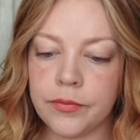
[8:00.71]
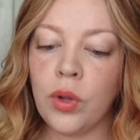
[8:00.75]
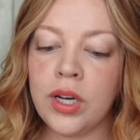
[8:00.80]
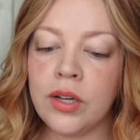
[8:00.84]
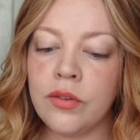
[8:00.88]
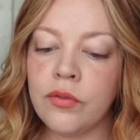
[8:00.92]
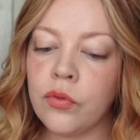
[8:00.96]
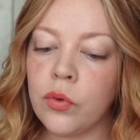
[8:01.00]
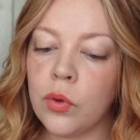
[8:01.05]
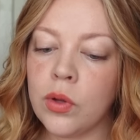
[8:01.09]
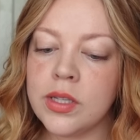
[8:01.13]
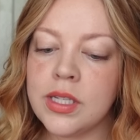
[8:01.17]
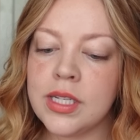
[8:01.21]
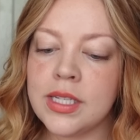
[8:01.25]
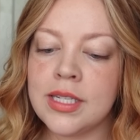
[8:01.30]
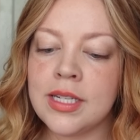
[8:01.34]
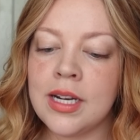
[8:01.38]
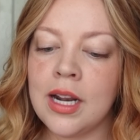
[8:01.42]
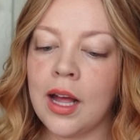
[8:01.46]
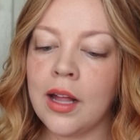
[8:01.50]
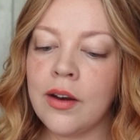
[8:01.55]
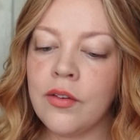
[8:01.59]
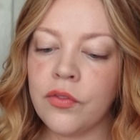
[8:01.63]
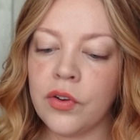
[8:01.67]
What unfolds is
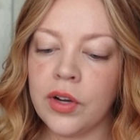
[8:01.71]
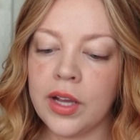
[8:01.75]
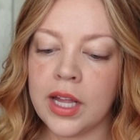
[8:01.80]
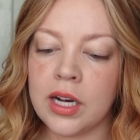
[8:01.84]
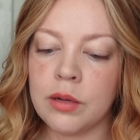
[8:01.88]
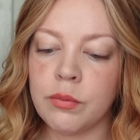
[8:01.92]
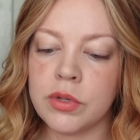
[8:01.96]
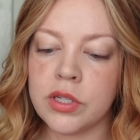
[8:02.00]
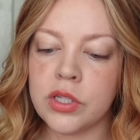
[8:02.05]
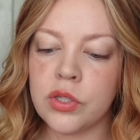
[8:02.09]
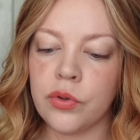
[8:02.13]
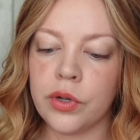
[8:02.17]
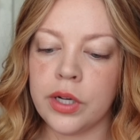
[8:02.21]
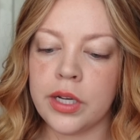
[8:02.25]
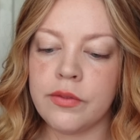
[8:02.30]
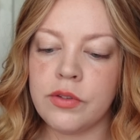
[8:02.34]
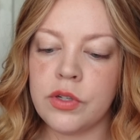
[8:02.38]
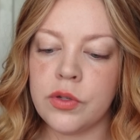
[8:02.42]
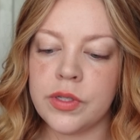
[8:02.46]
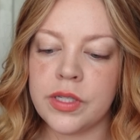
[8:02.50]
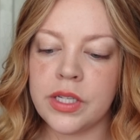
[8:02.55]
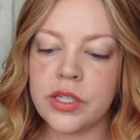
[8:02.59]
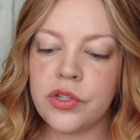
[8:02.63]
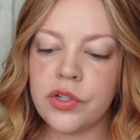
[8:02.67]
an unforgettable story of
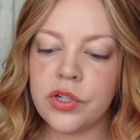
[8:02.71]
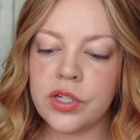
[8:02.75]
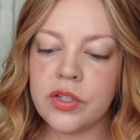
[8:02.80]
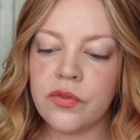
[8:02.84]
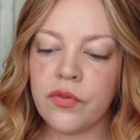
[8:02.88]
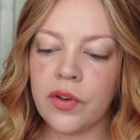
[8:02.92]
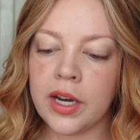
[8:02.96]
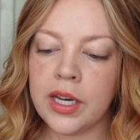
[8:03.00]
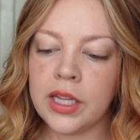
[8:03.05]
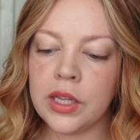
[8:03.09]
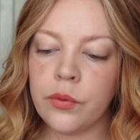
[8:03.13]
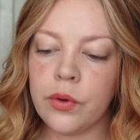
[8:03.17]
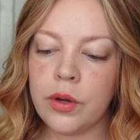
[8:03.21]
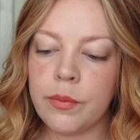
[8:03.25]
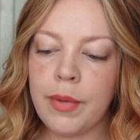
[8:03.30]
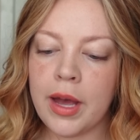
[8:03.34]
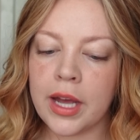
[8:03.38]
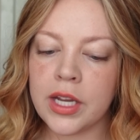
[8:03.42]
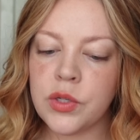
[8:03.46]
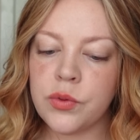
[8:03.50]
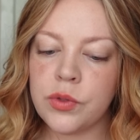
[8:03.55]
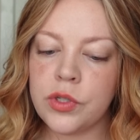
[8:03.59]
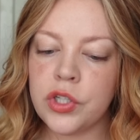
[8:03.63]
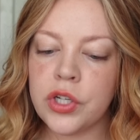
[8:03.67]
two sisters finding their way
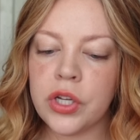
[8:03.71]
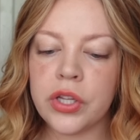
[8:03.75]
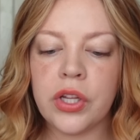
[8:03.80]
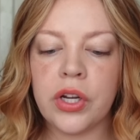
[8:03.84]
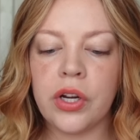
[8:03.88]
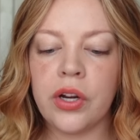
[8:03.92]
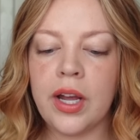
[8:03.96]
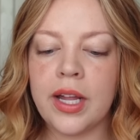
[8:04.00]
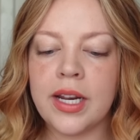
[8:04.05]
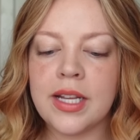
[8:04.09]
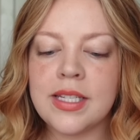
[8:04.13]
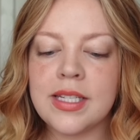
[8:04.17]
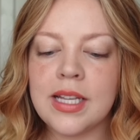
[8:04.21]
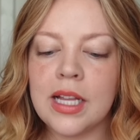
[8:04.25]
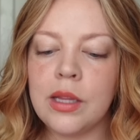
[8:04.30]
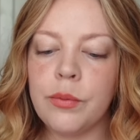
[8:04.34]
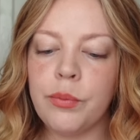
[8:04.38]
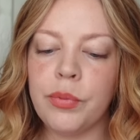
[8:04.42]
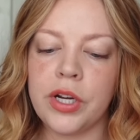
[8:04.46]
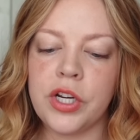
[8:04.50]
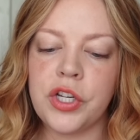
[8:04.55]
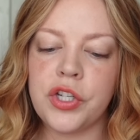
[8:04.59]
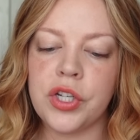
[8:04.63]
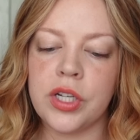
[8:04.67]
back to each other and a
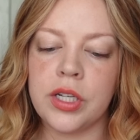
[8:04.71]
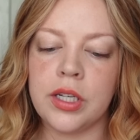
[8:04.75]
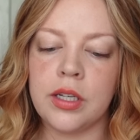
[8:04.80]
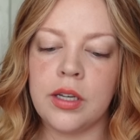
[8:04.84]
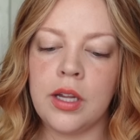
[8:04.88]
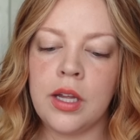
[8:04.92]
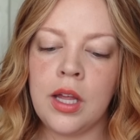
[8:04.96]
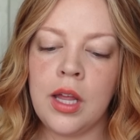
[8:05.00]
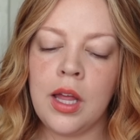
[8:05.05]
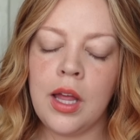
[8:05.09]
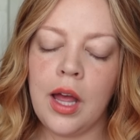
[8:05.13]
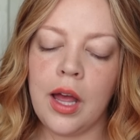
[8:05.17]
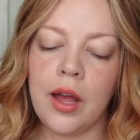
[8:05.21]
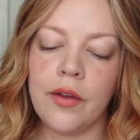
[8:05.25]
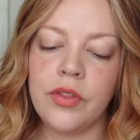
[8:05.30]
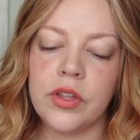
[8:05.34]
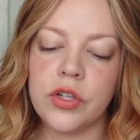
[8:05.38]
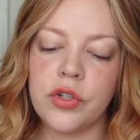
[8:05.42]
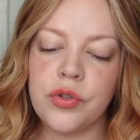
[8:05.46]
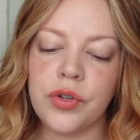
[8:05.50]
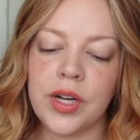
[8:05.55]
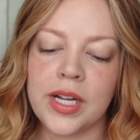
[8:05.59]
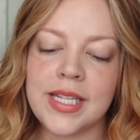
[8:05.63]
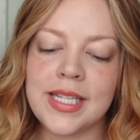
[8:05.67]
celebration of
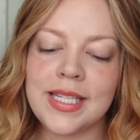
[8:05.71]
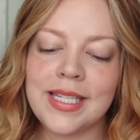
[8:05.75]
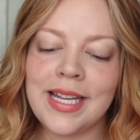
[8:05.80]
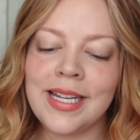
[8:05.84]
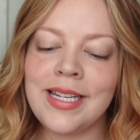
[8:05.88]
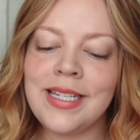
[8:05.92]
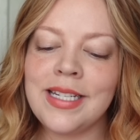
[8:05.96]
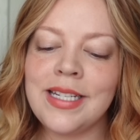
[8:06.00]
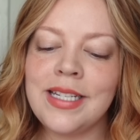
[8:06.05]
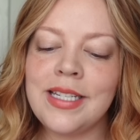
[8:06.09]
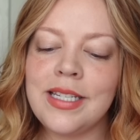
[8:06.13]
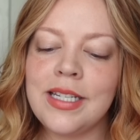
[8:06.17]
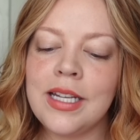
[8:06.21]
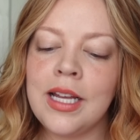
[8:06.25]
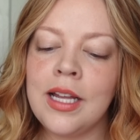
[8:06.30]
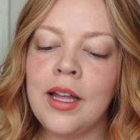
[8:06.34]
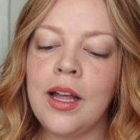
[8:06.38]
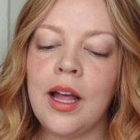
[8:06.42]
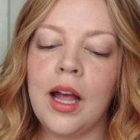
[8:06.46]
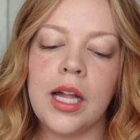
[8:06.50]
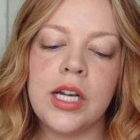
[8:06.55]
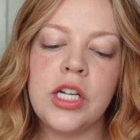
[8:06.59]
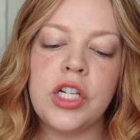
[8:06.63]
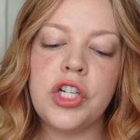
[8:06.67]
the transcendent,
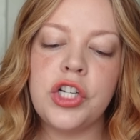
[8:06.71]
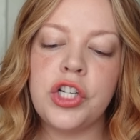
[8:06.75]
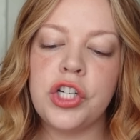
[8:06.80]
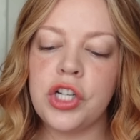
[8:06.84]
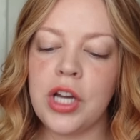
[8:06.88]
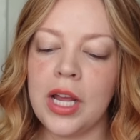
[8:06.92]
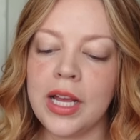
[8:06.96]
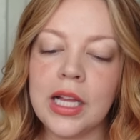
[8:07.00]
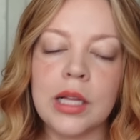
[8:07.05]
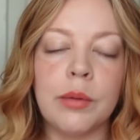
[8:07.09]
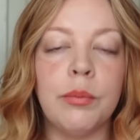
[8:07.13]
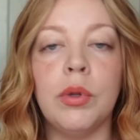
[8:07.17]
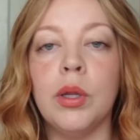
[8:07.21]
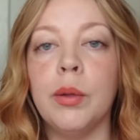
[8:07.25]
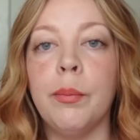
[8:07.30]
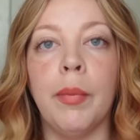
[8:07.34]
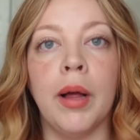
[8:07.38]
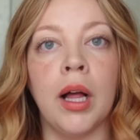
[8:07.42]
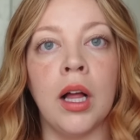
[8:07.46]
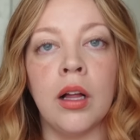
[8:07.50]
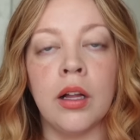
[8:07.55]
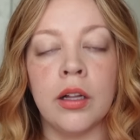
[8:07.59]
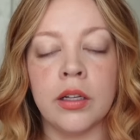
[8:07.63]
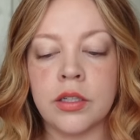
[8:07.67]
unshakable
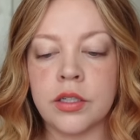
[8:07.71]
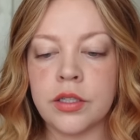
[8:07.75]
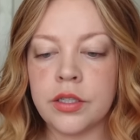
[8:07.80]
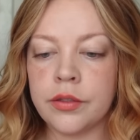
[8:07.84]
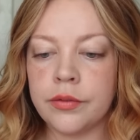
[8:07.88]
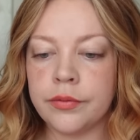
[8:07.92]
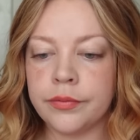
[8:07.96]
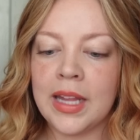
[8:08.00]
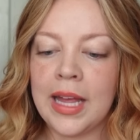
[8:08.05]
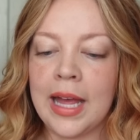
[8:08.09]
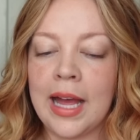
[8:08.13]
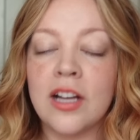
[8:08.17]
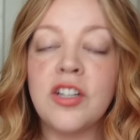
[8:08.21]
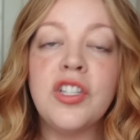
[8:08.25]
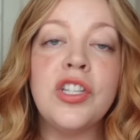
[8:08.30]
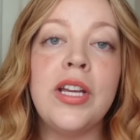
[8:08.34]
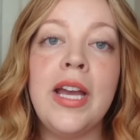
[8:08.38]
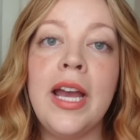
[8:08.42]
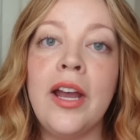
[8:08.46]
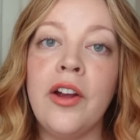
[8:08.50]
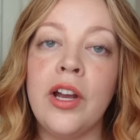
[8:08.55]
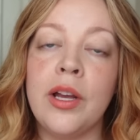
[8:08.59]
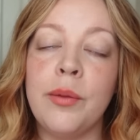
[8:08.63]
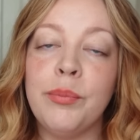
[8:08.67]
bond. Ashley
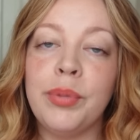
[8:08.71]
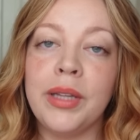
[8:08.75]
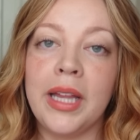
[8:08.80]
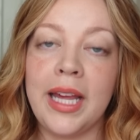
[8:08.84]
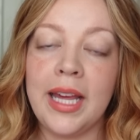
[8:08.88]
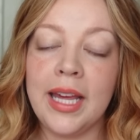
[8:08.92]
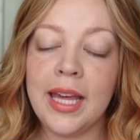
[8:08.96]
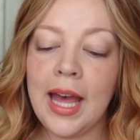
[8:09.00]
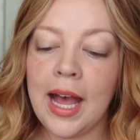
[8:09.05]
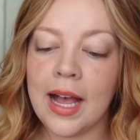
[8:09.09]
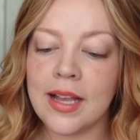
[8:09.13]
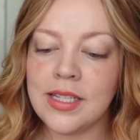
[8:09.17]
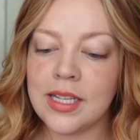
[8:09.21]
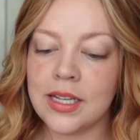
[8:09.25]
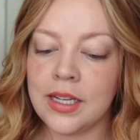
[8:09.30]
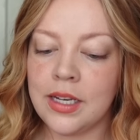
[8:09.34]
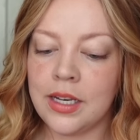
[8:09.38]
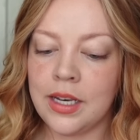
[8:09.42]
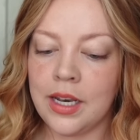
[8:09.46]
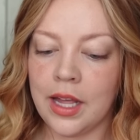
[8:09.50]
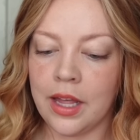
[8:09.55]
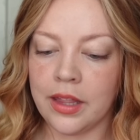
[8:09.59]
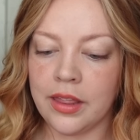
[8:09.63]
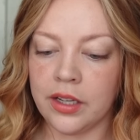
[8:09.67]
Herring Blake has
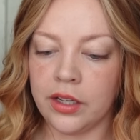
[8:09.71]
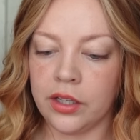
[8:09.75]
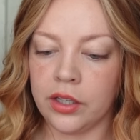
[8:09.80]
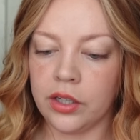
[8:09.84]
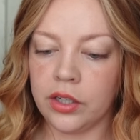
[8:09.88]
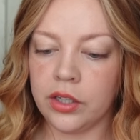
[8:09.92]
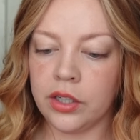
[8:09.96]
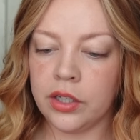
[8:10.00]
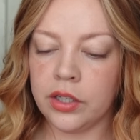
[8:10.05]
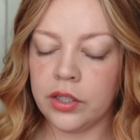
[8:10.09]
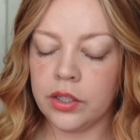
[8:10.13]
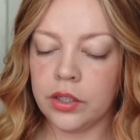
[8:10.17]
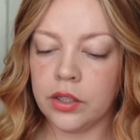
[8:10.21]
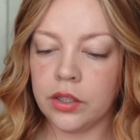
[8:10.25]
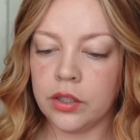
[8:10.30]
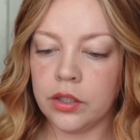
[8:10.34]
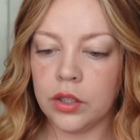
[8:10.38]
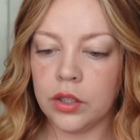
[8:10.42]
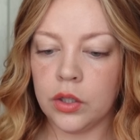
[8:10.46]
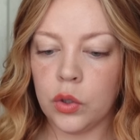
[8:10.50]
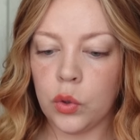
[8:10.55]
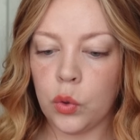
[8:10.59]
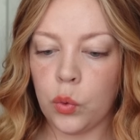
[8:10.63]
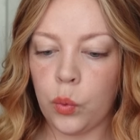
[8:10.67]
another
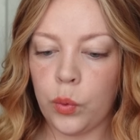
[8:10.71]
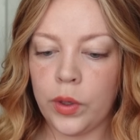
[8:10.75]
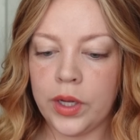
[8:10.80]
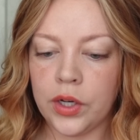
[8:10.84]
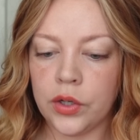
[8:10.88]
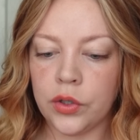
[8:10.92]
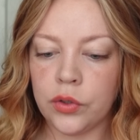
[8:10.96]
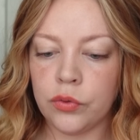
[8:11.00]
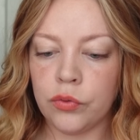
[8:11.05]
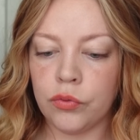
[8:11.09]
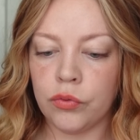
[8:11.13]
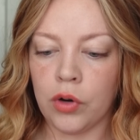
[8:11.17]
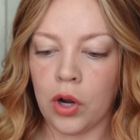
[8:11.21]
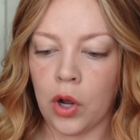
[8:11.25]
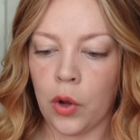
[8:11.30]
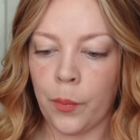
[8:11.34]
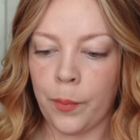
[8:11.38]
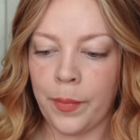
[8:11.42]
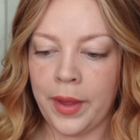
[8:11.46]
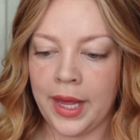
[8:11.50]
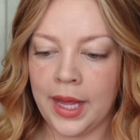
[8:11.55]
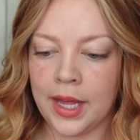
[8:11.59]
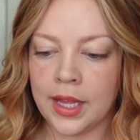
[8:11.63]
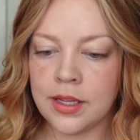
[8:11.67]
queer
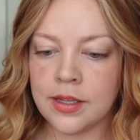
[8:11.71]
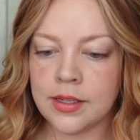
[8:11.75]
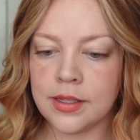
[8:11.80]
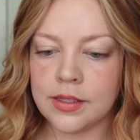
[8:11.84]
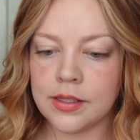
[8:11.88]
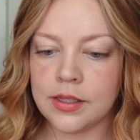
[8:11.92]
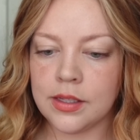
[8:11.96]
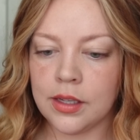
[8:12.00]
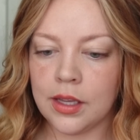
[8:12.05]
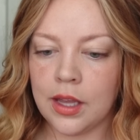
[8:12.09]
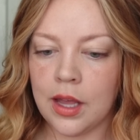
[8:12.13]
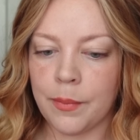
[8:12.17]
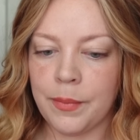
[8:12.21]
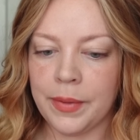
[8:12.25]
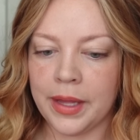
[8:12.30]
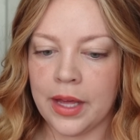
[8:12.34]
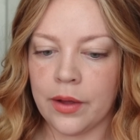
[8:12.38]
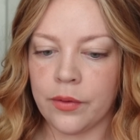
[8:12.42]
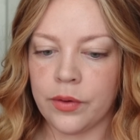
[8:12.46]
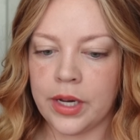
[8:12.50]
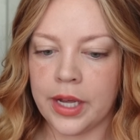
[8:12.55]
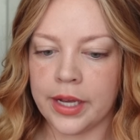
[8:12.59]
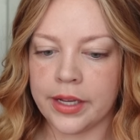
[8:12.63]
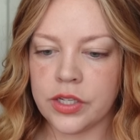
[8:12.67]
romance coming
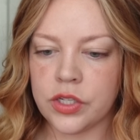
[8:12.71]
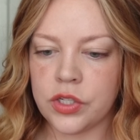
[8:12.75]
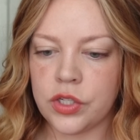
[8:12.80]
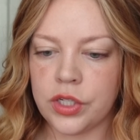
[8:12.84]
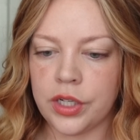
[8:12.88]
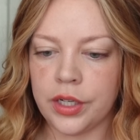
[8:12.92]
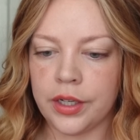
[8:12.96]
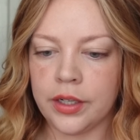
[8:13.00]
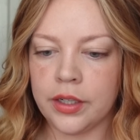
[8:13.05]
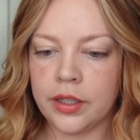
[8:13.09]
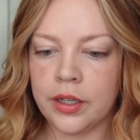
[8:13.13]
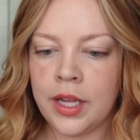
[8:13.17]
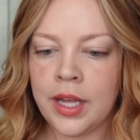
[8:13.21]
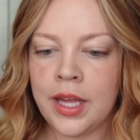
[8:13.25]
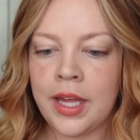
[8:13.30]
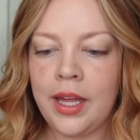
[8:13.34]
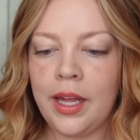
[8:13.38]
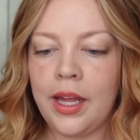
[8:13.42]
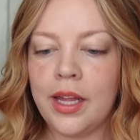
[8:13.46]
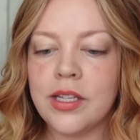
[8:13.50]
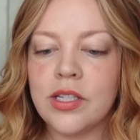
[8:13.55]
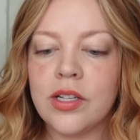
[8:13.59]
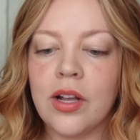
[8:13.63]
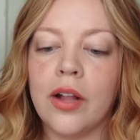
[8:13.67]
out next year.
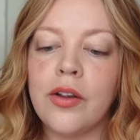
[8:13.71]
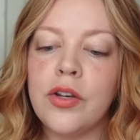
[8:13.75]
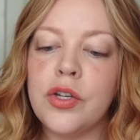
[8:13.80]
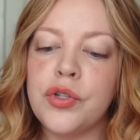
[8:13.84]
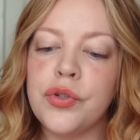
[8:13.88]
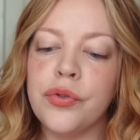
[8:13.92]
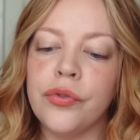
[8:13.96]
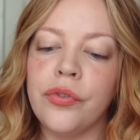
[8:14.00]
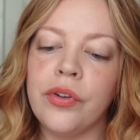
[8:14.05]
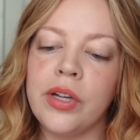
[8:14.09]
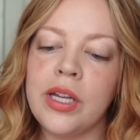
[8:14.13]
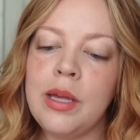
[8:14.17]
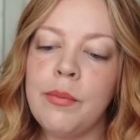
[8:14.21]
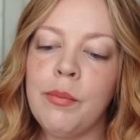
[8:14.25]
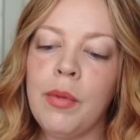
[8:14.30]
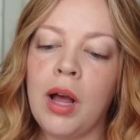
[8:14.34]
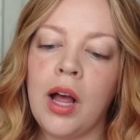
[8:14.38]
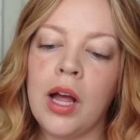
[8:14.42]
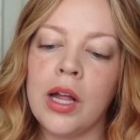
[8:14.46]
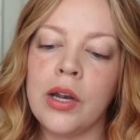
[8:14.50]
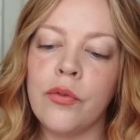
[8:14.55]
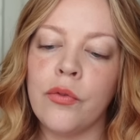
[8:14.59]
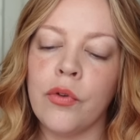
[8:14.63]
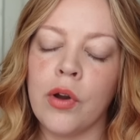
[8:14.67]
It's called Dream
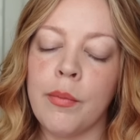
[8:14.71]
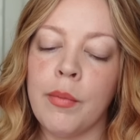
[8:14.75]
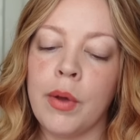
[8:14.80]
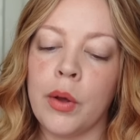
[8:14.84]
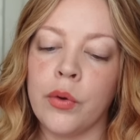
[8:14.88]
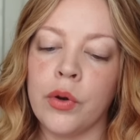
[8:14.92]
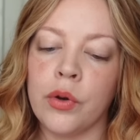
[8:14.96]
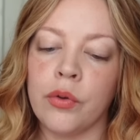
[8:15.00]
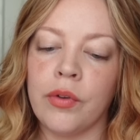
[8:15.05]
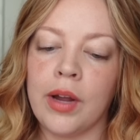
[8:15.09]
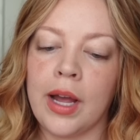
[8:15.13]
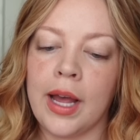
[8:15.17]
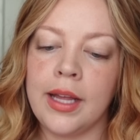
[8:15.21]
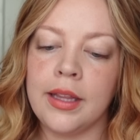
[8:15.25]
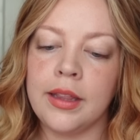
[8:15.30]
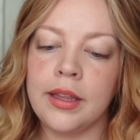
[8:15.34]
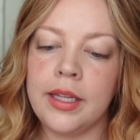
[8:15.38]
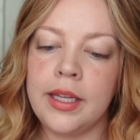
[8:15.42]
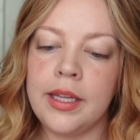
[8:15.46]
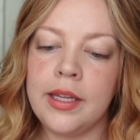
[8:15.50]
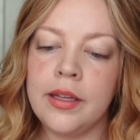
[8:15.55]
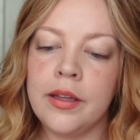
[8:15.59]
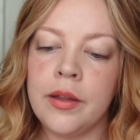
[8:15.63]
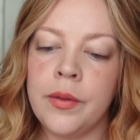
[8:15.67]
On, Ramona
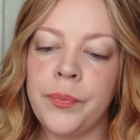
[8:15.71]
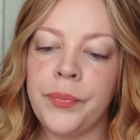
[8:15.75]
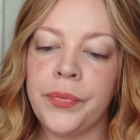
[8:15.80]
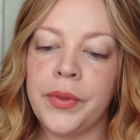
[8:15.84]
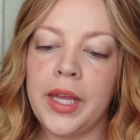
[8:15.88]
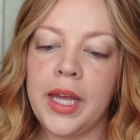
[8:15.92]
Riley.